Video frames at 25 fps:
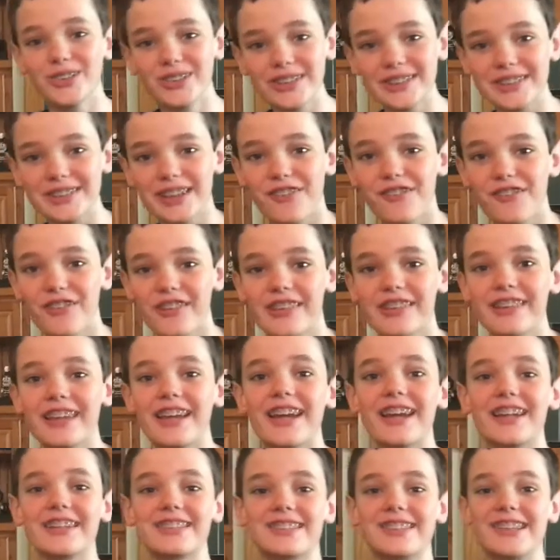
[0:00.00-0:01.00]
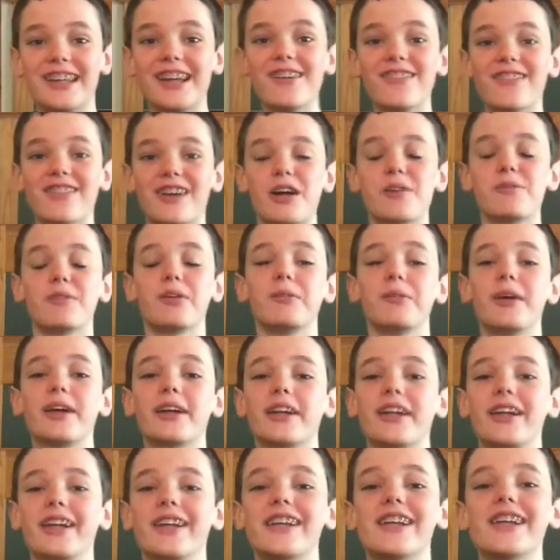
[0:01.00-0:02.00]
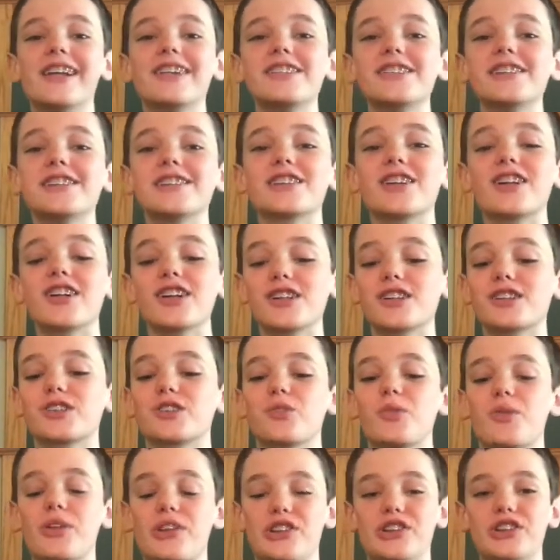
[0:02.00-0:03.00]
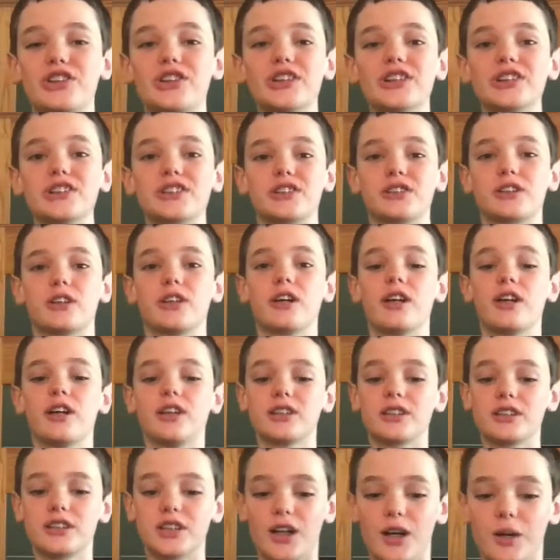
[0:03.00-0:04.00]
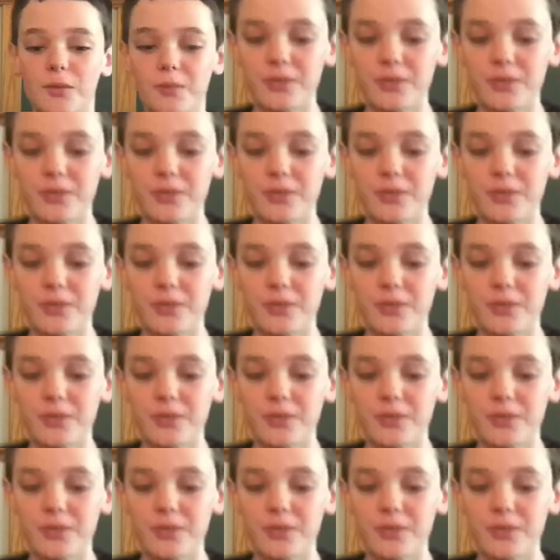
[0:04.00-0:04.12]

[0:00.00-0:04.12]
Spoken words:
Stuff with Nate. Today we're going to be making ninja stars with just some